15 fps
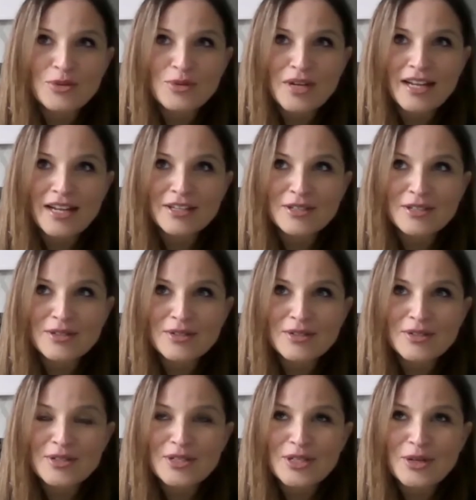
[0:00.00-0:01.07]
and I.
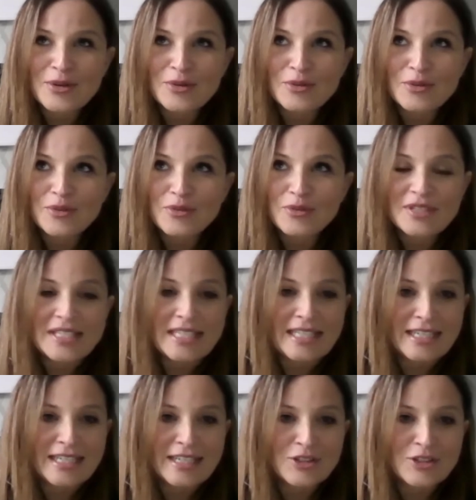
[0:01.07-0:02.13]
You know, you, you've seen
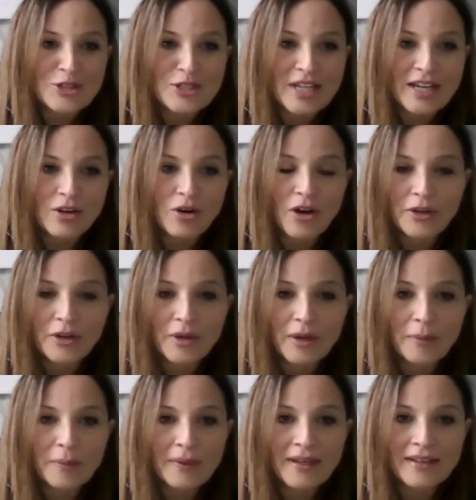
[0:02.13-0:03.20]
it. It's just I call you
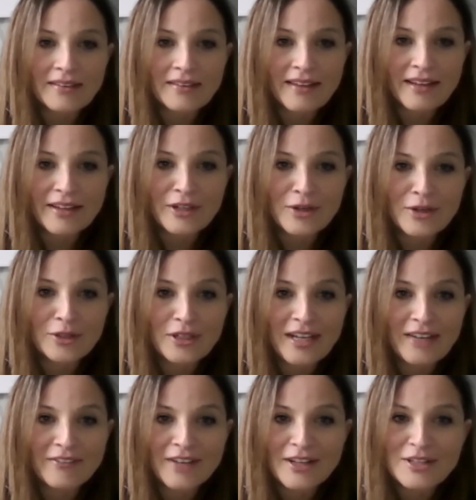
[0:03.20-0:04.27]
up. I say, you know, look,
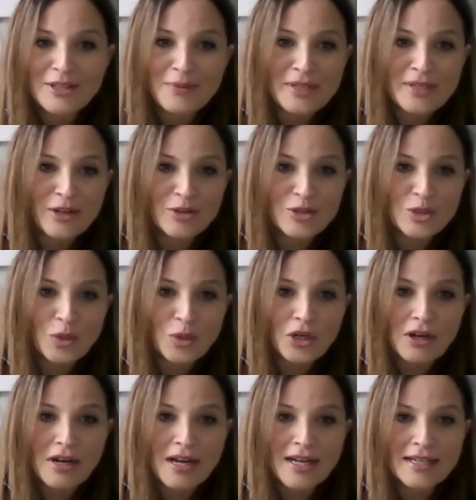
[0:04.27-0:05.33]
I've got something else to
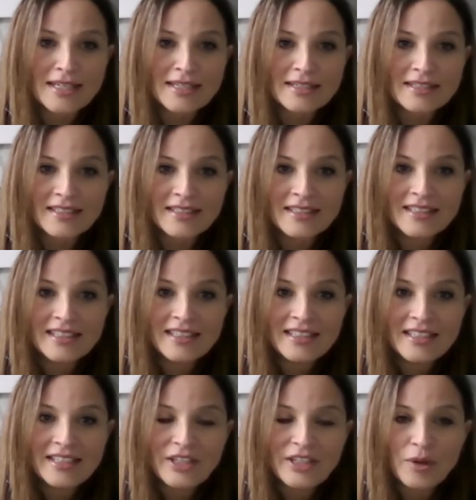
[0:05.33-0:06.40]
work on, and
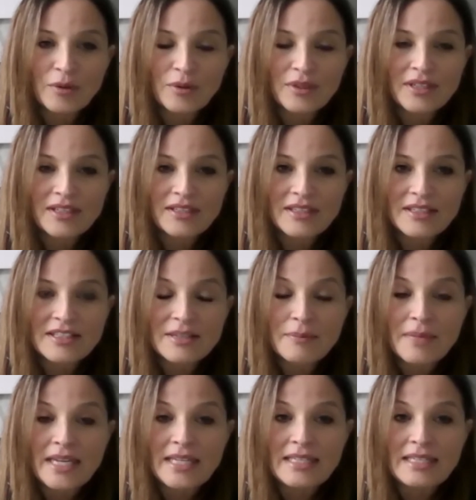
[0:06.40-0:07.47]
you know it, it's
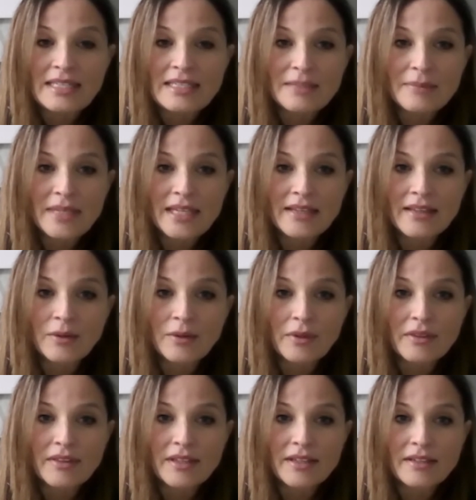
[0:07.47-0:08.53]
amazing to me that
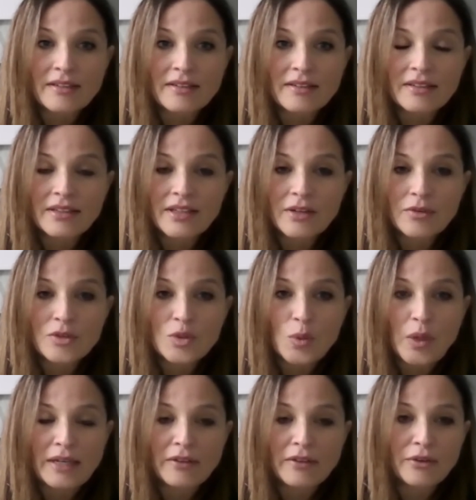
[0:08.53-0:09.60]
within you know
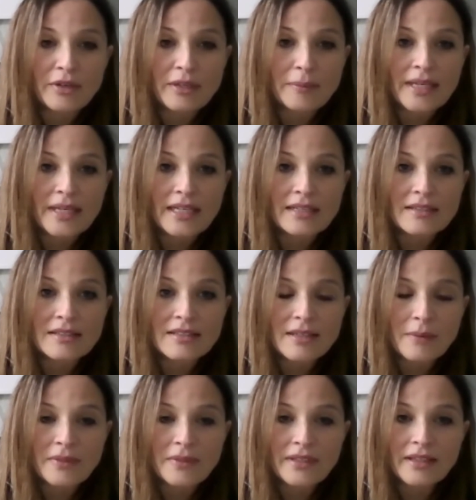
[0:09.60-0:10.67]
20 30 minutes
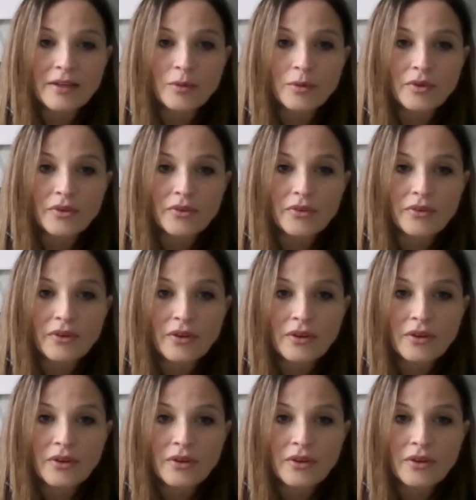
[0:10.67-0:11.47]
something that was